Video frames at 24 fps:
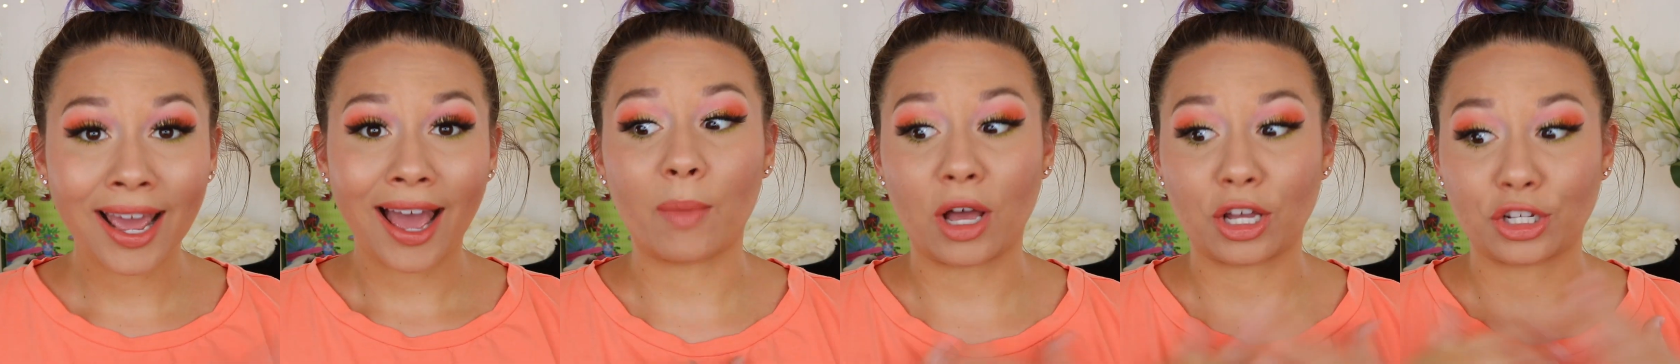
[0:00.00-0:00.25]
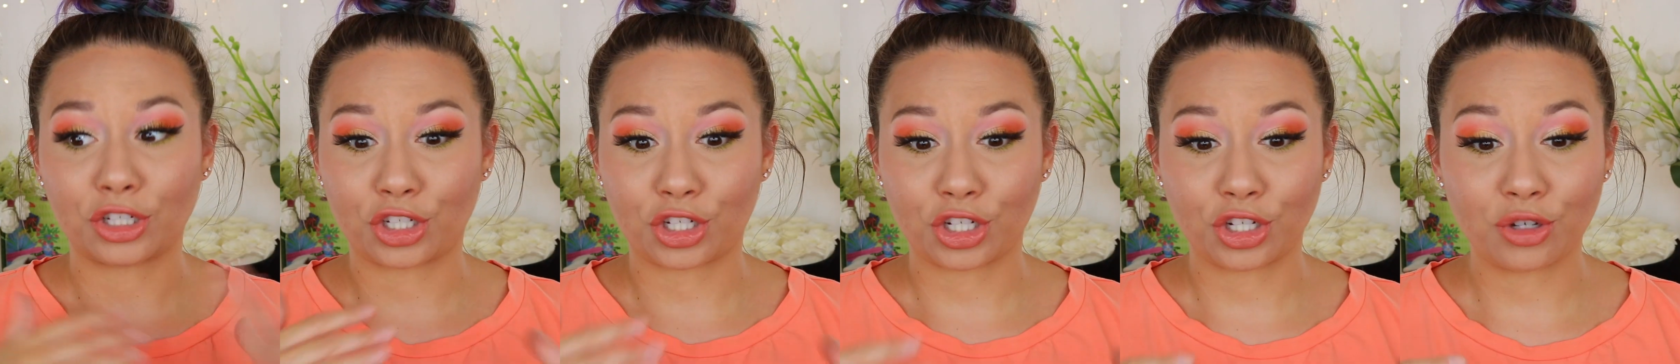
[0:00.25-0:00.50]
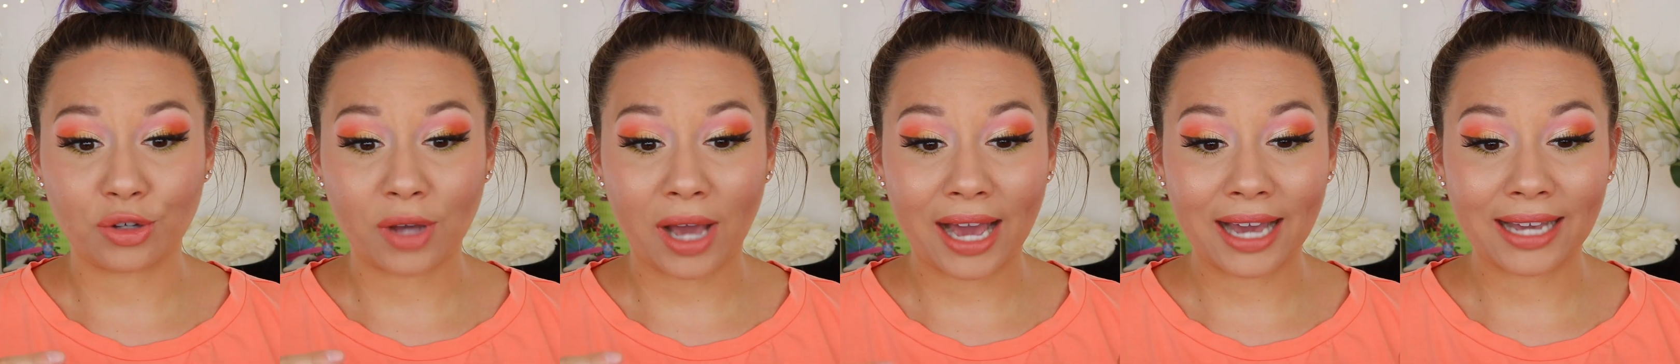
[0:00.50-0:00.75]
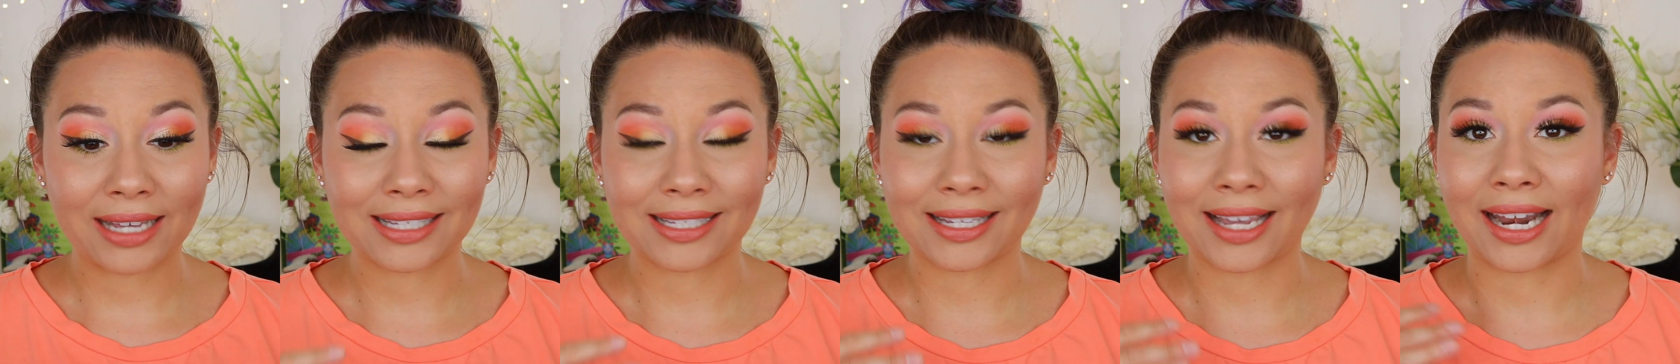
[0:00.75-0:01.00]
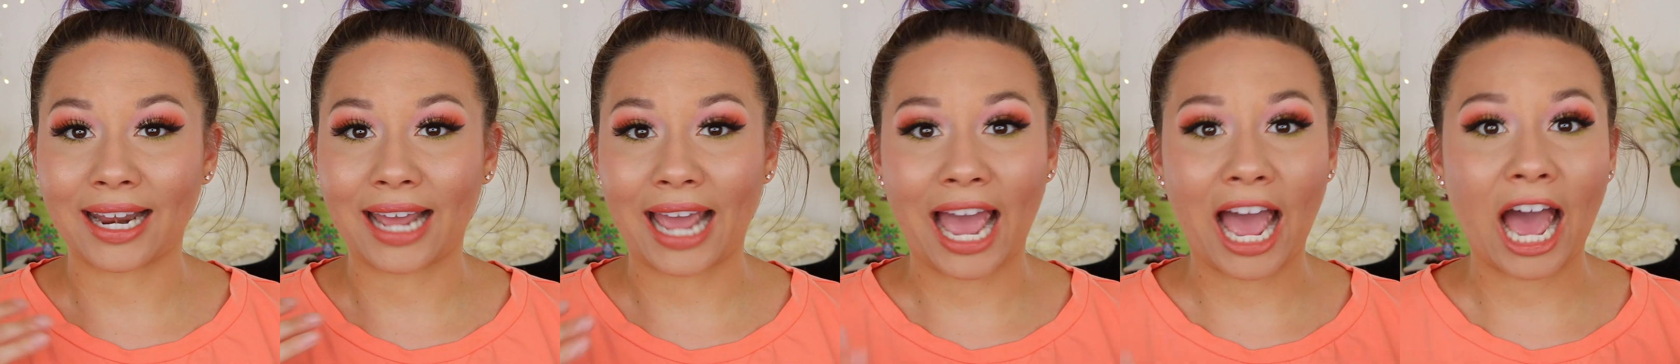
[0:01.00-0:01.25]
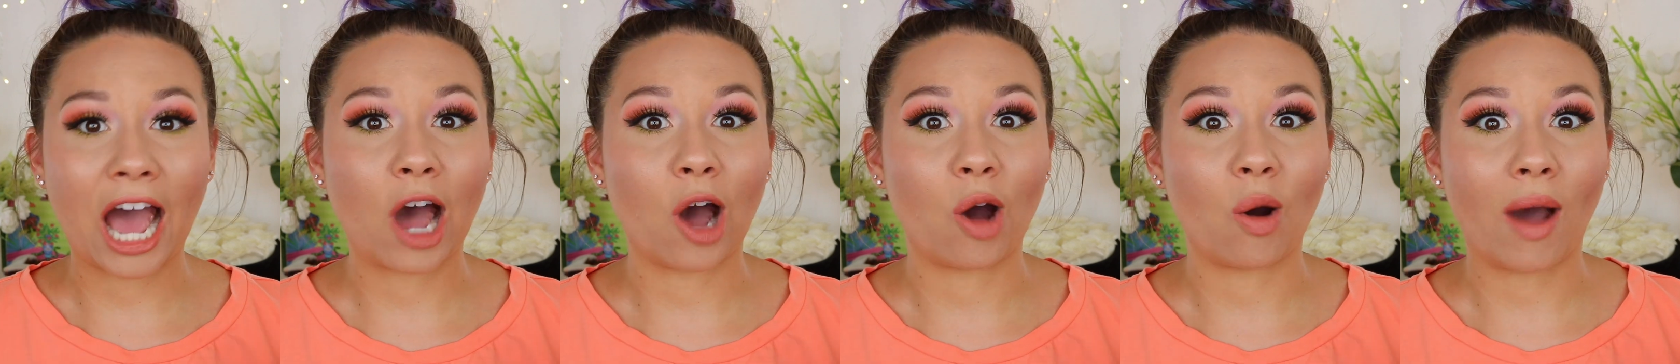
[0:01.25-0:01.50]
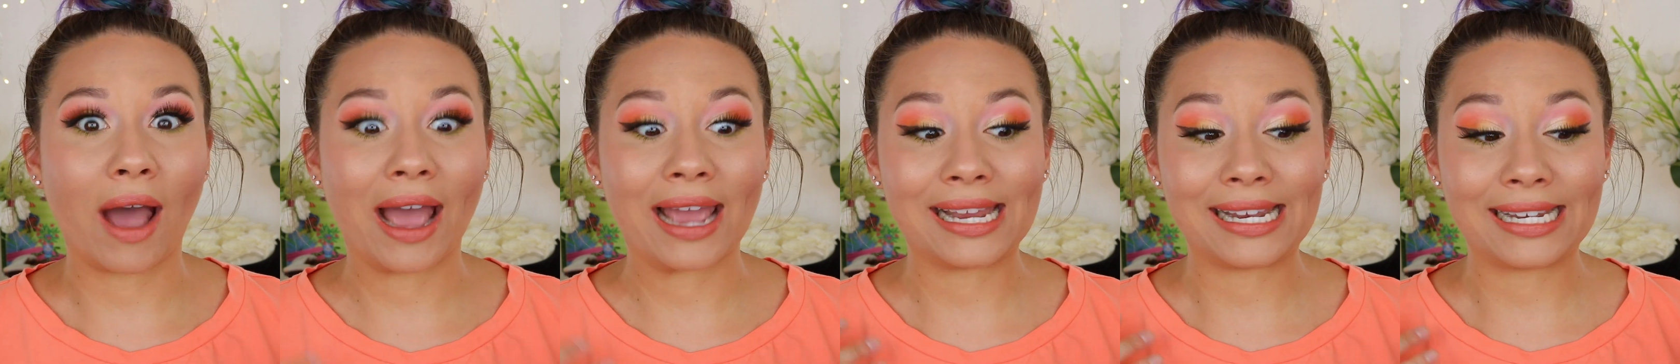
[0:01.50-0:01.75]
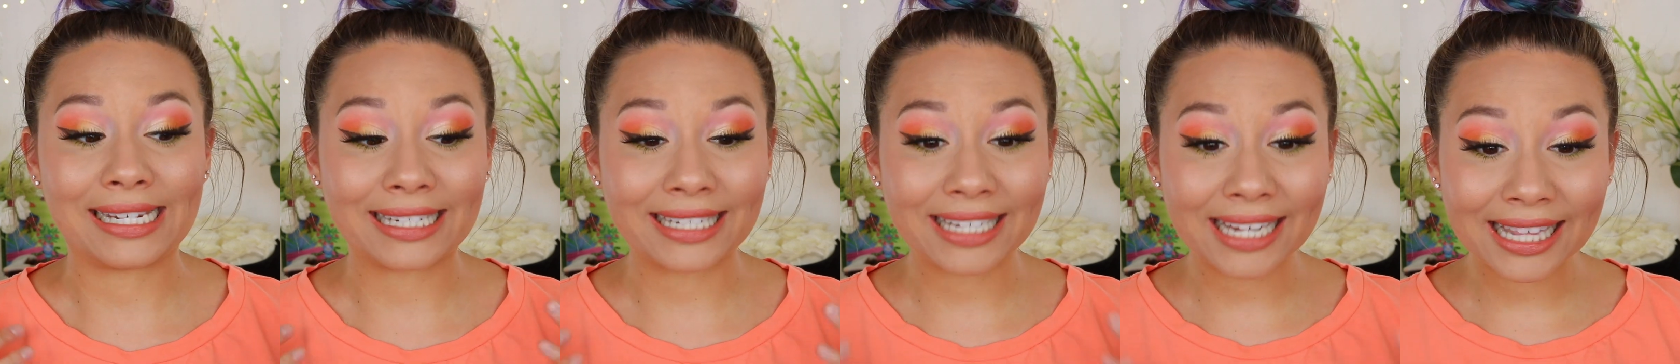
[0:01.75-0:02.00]
I'll show you guys kind of how
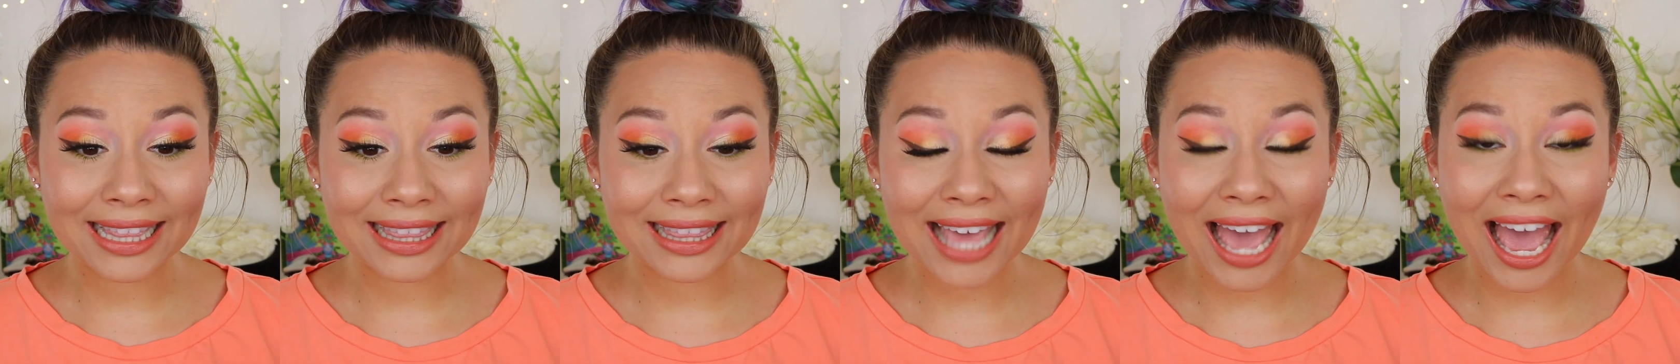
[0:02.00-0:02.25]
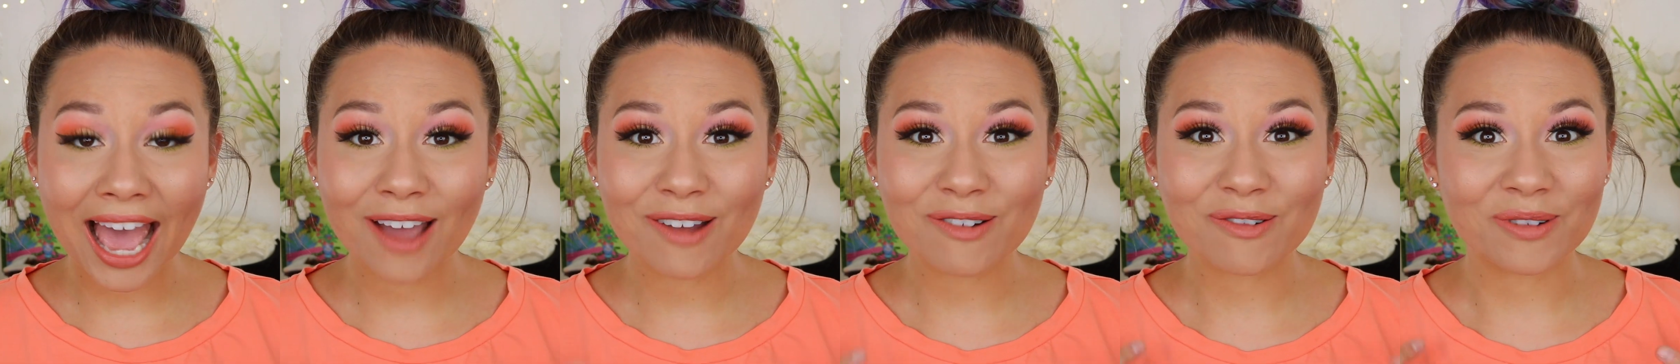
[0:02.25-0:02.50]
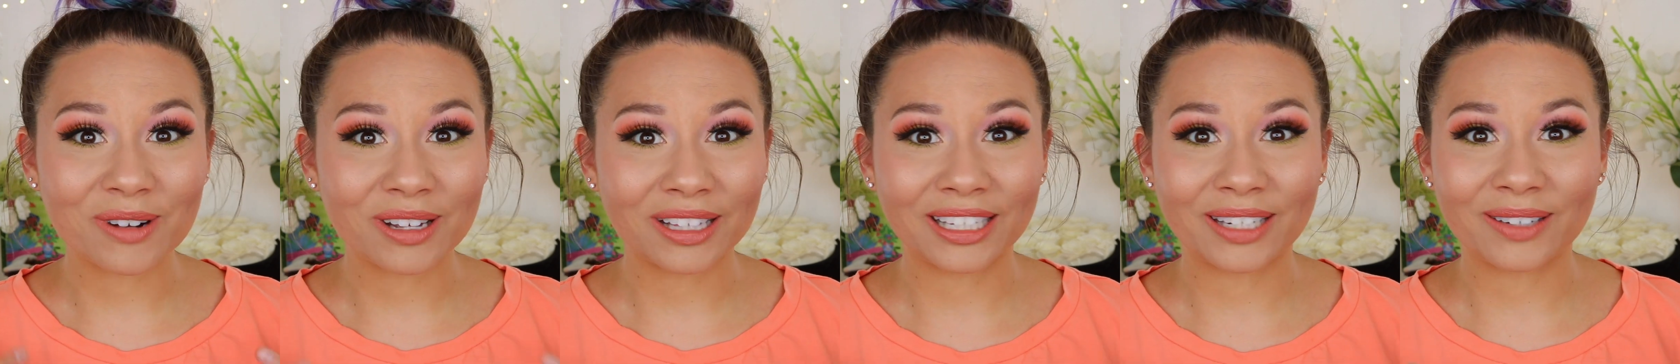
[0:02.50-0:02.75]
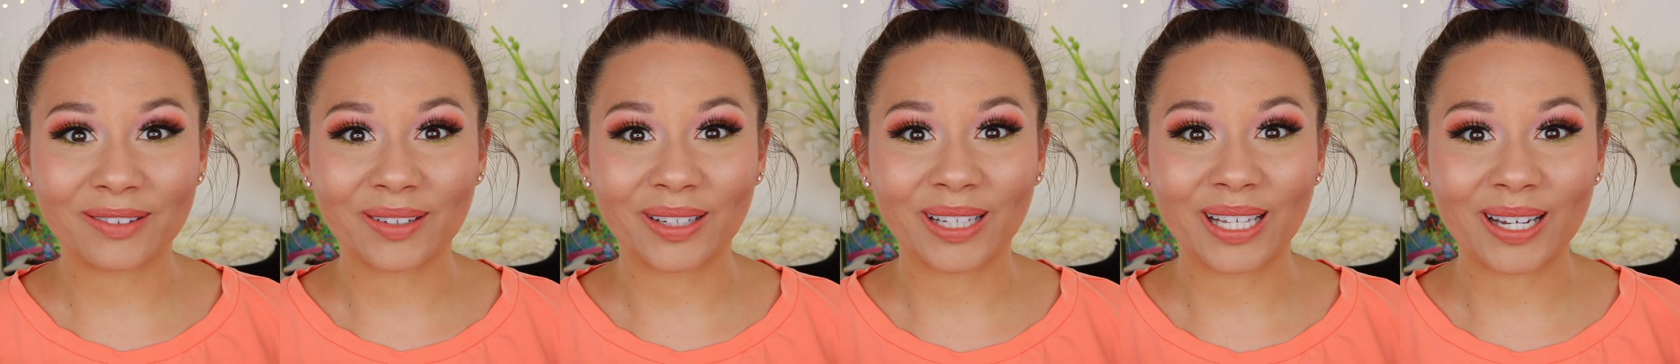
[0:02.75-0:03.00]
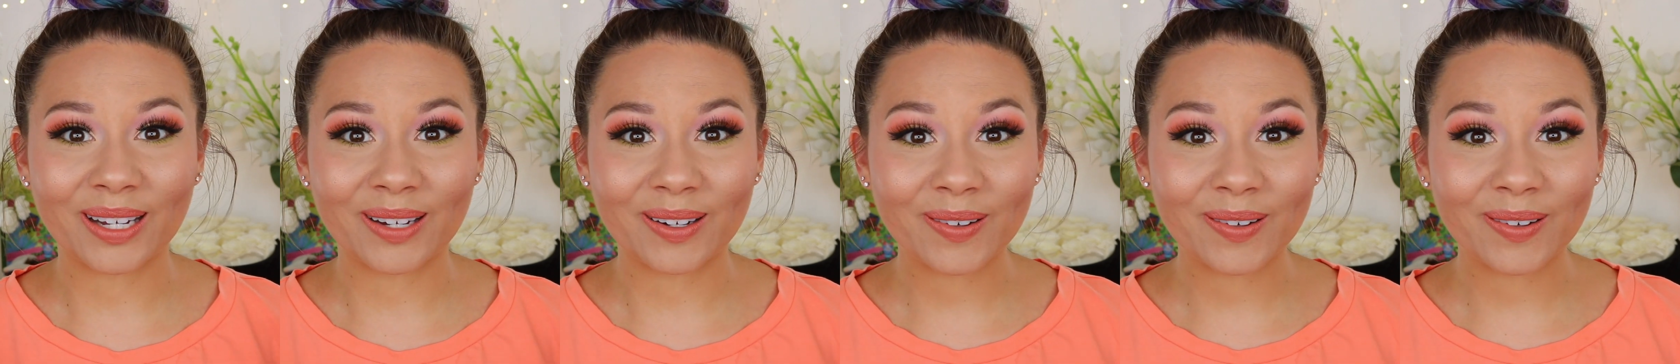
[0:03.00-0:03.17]
I did that really